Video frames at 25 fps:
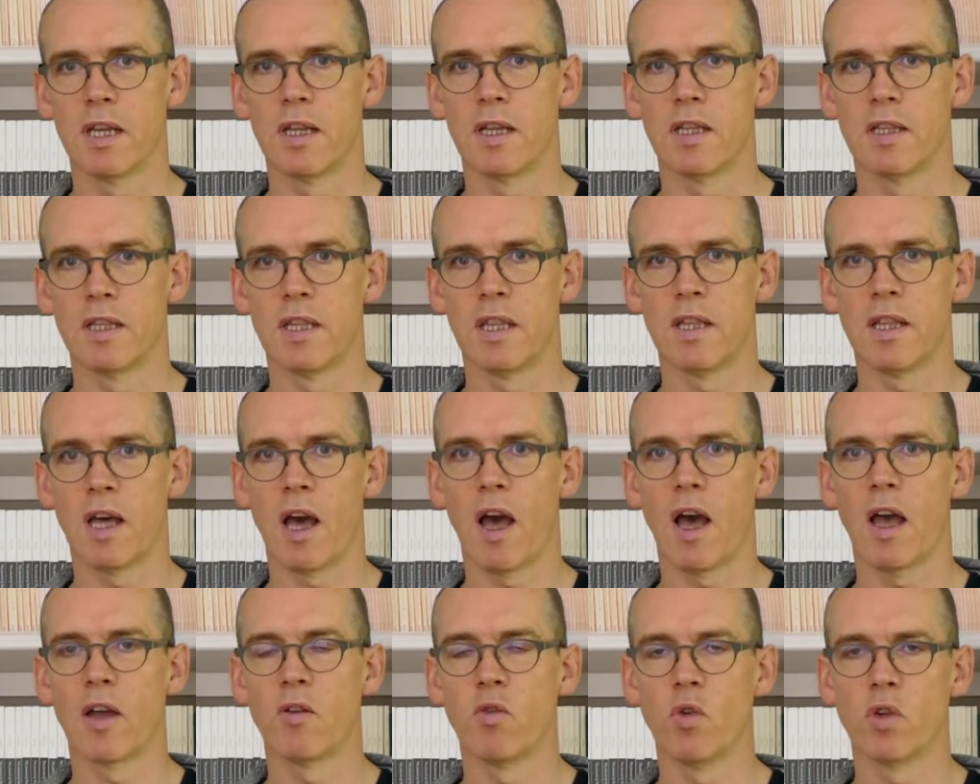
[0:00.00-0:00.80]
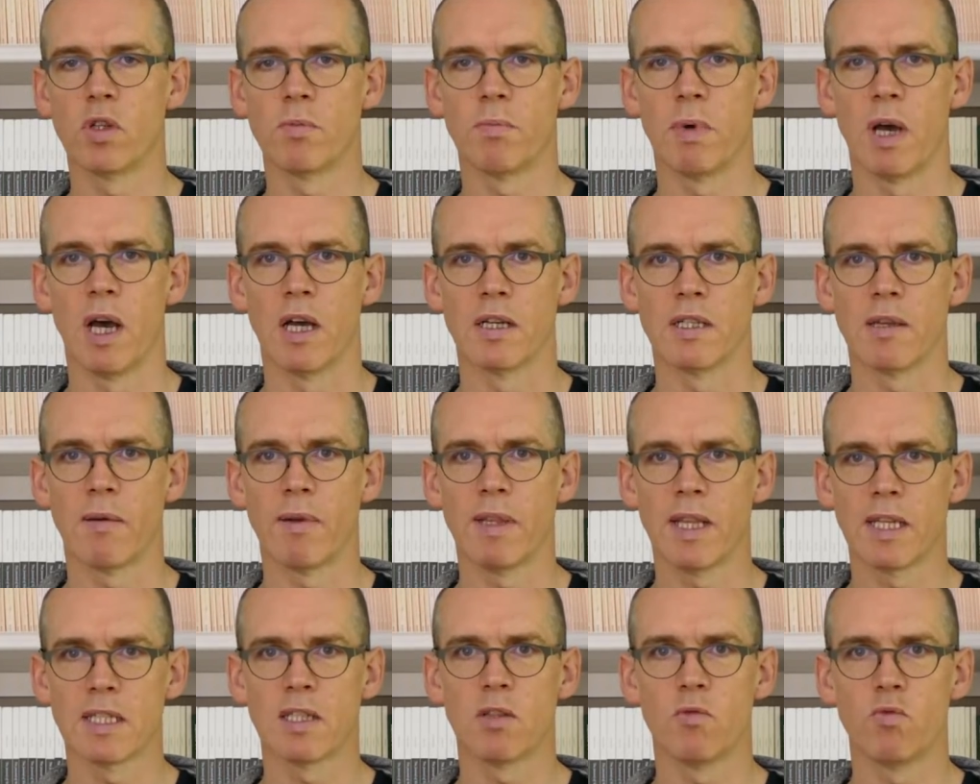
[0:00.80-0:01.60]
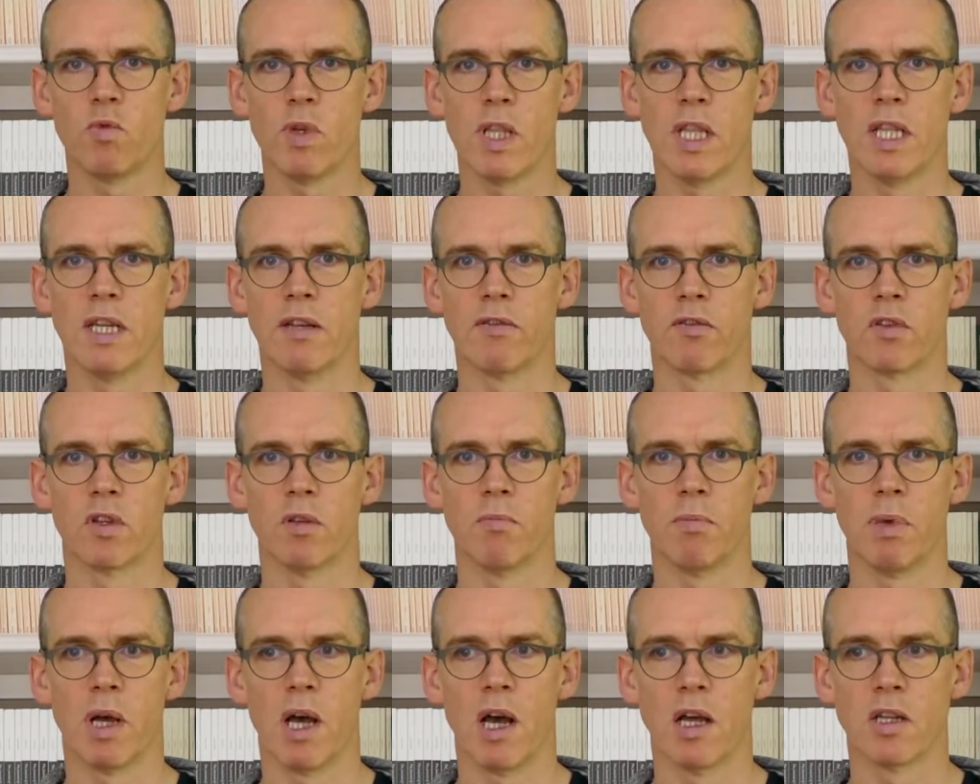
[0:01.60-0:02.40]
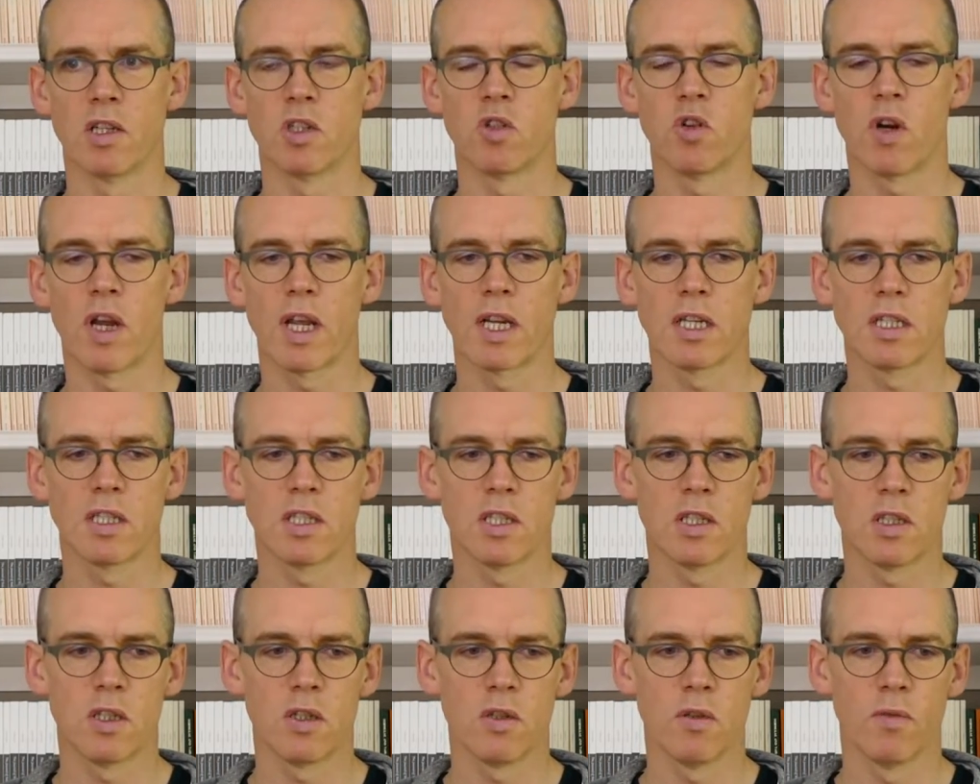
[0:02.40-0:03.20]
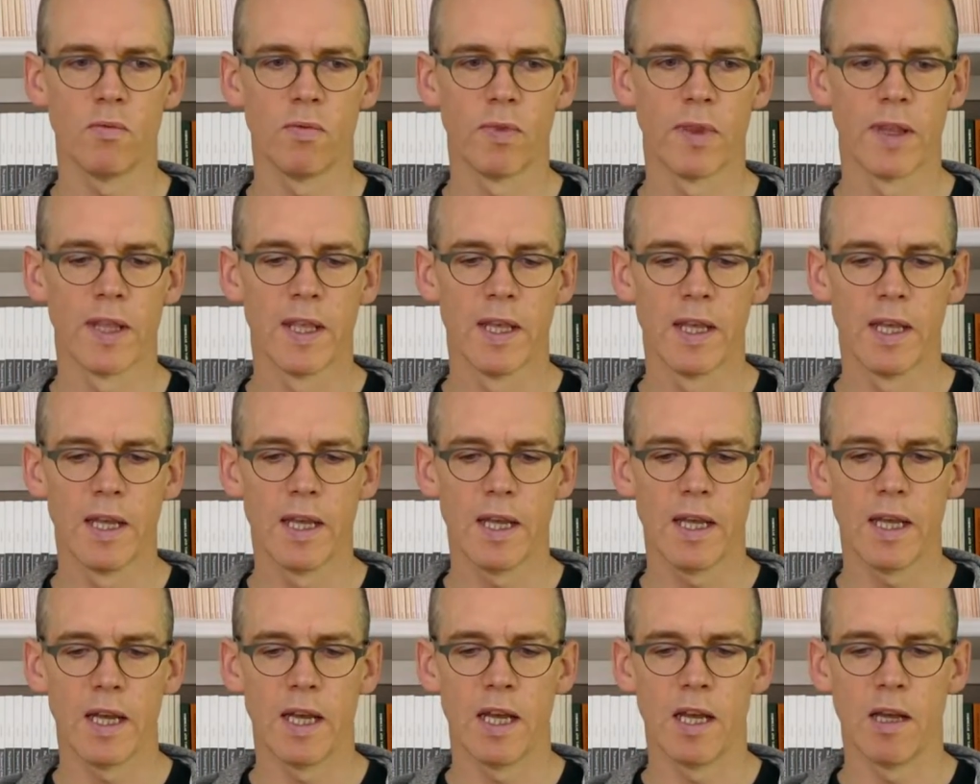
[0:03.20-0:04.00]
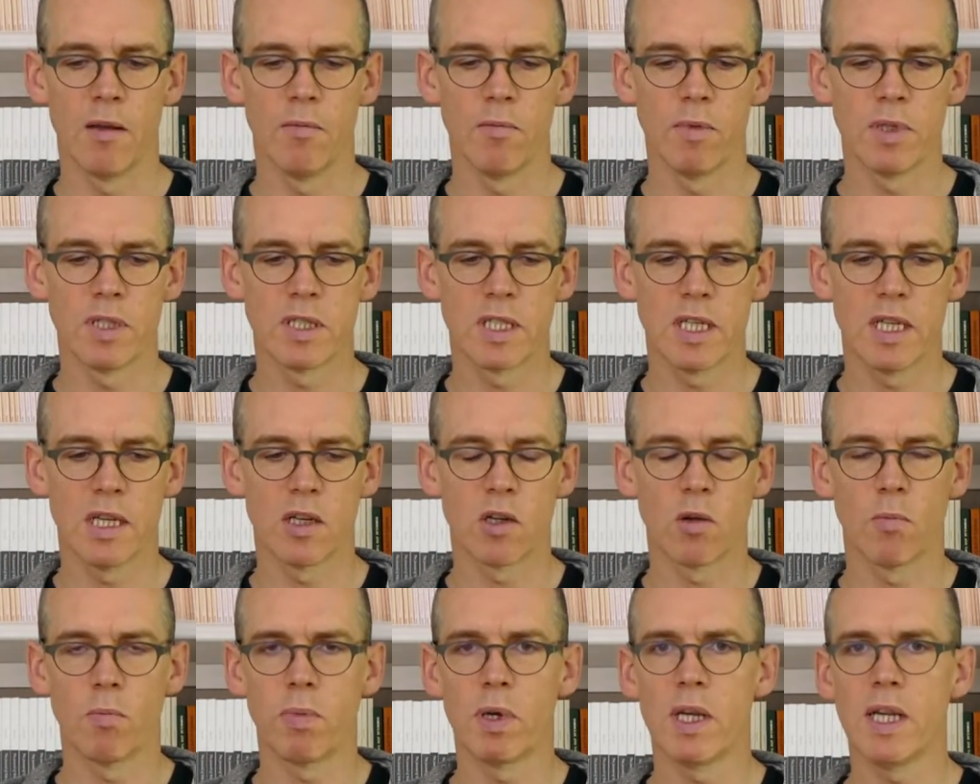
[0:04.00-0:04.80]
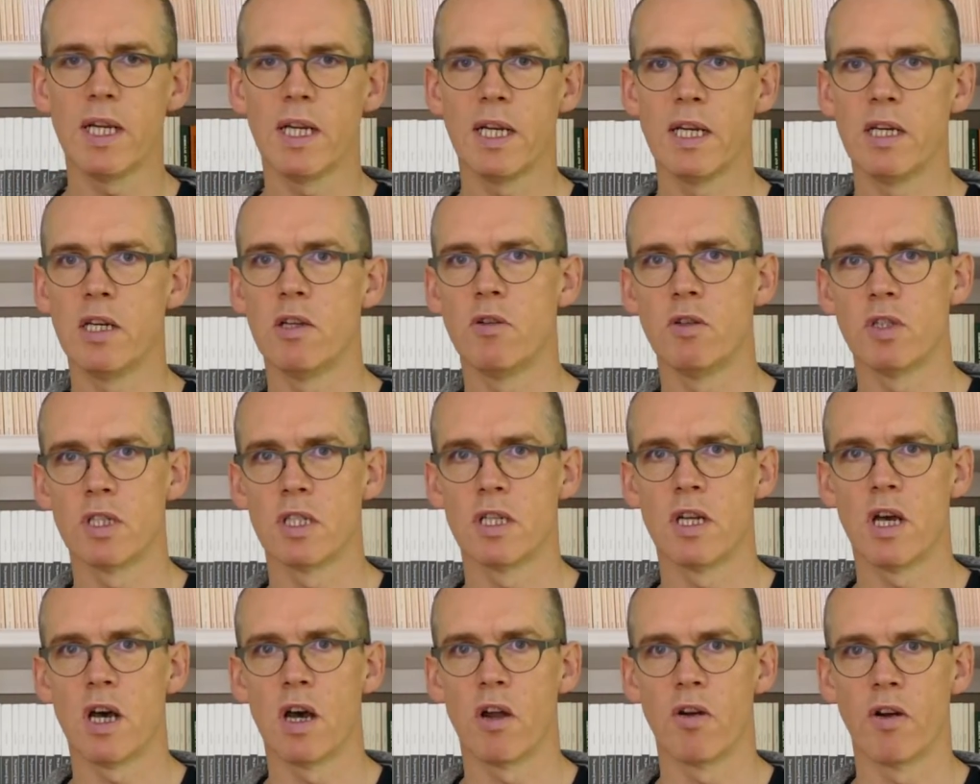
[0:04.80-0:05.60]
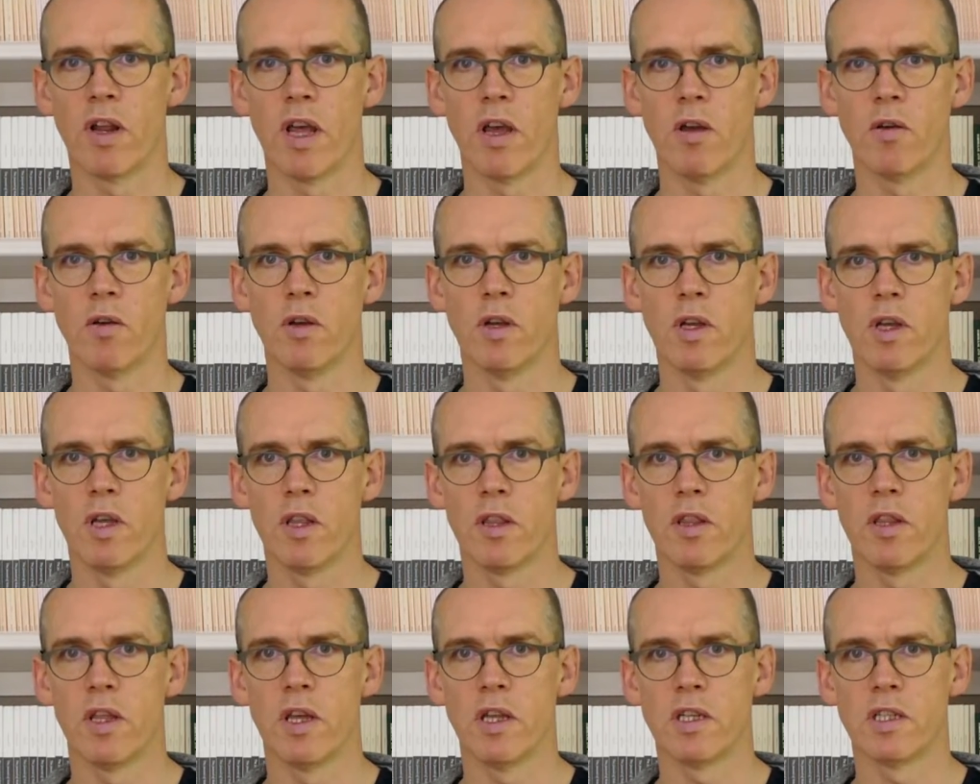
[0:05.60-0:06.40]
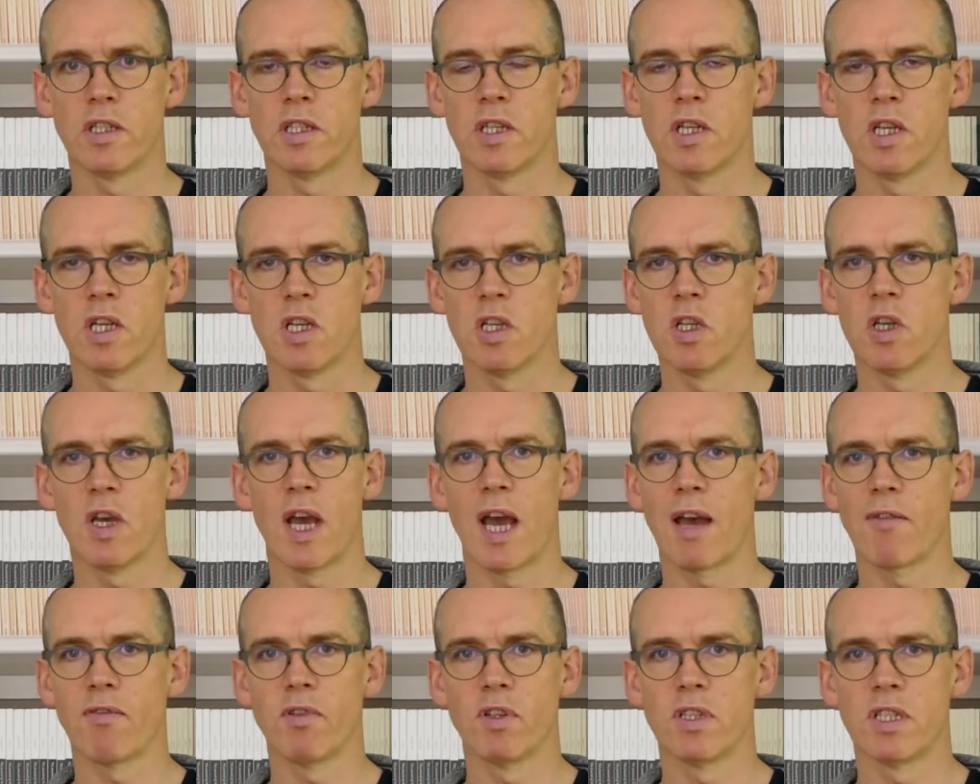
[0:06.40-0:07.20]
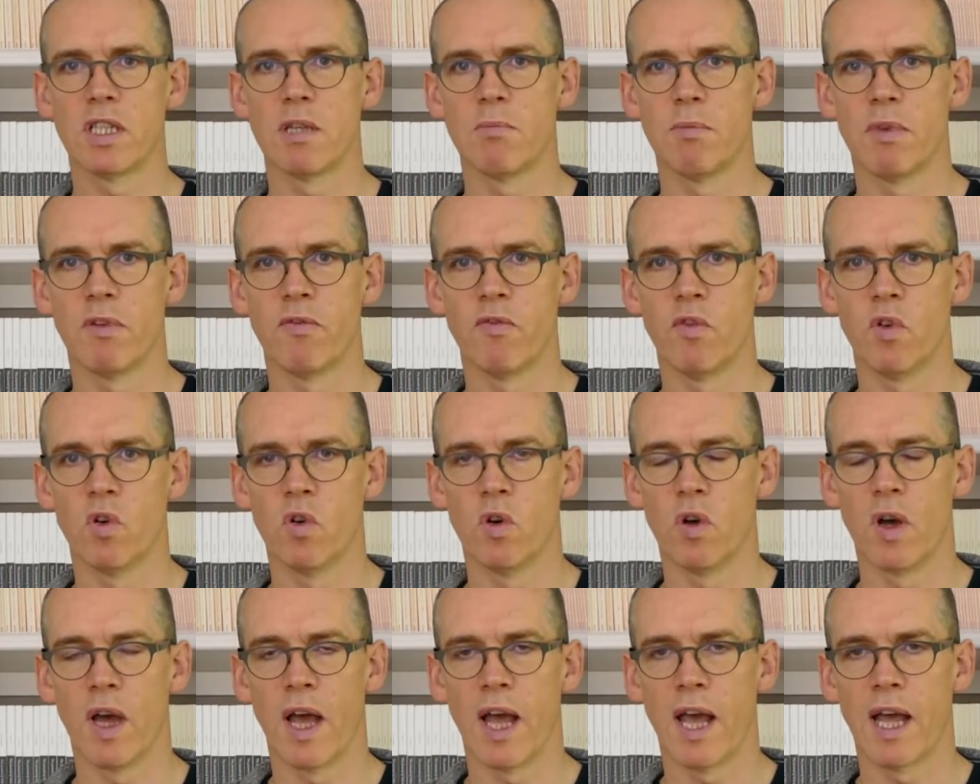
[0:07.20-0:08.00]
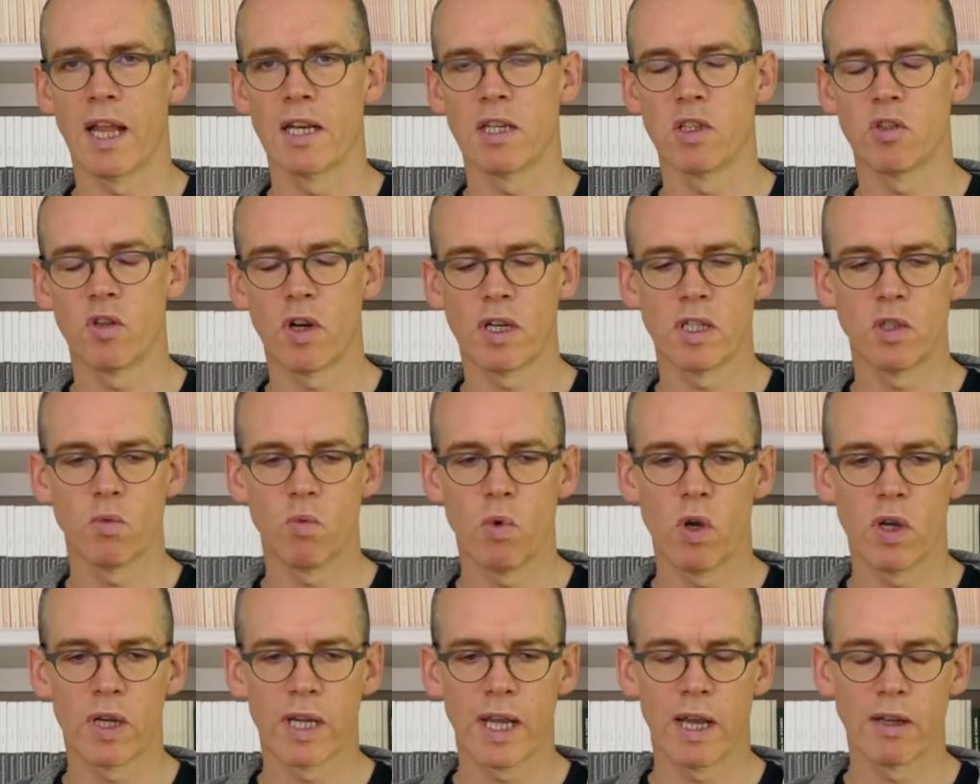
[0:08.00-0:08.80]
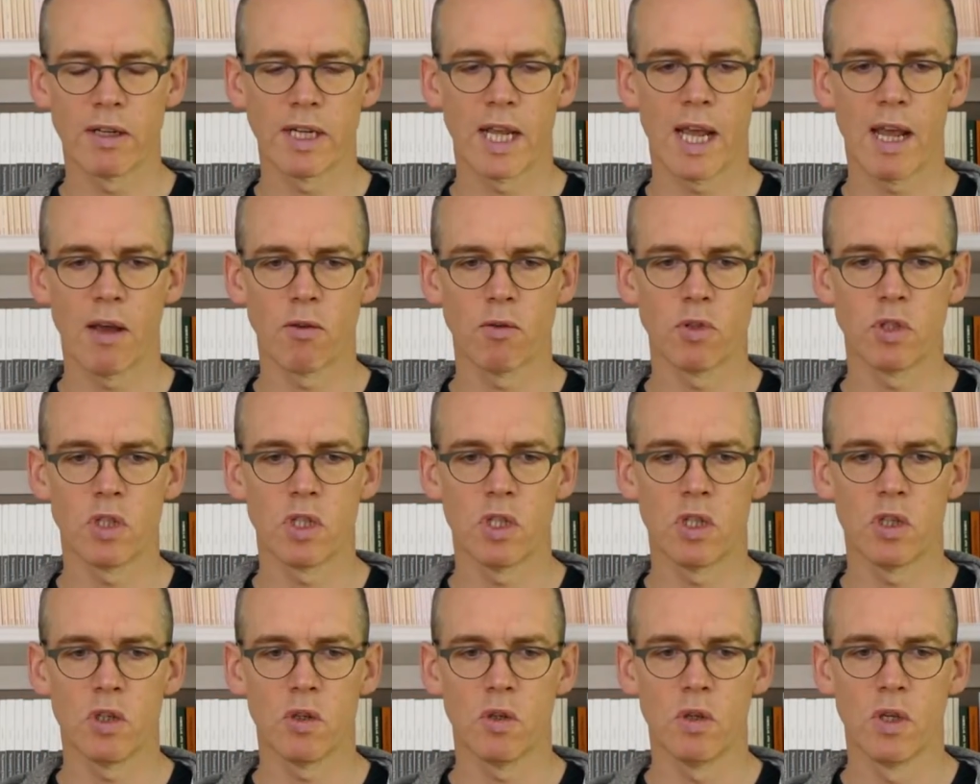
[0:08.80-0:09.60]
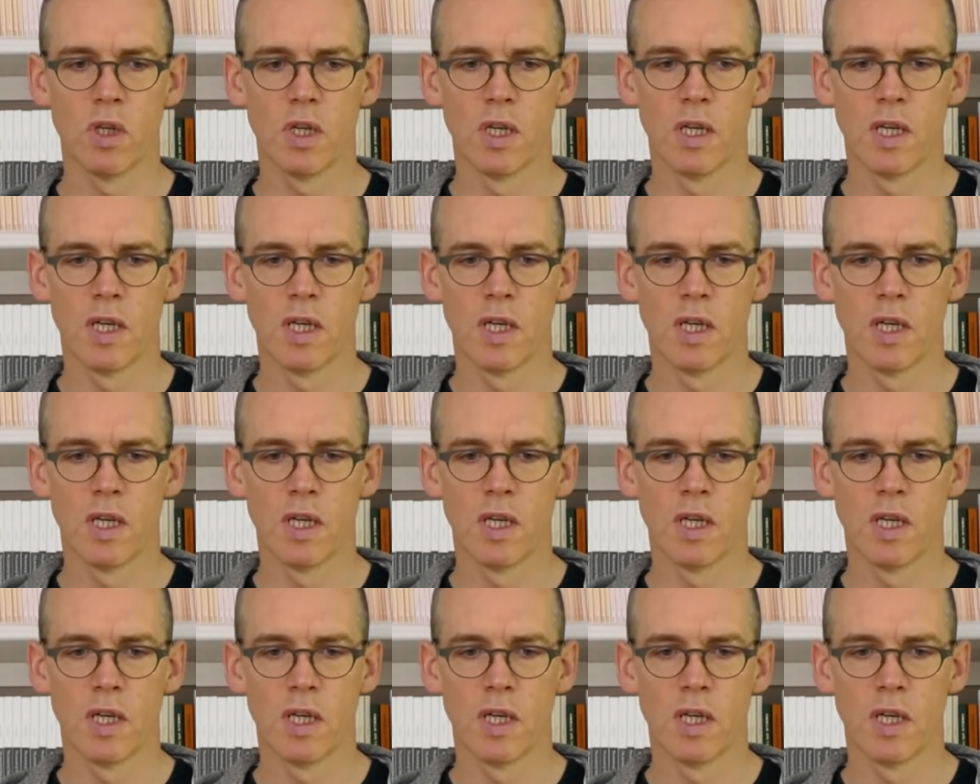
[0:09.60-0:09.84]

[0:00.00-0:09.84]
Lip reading: the higher order part, I mean, that's the really difficult part. Trying to see a completely new scenario that you haven't seen before and trying to work out how to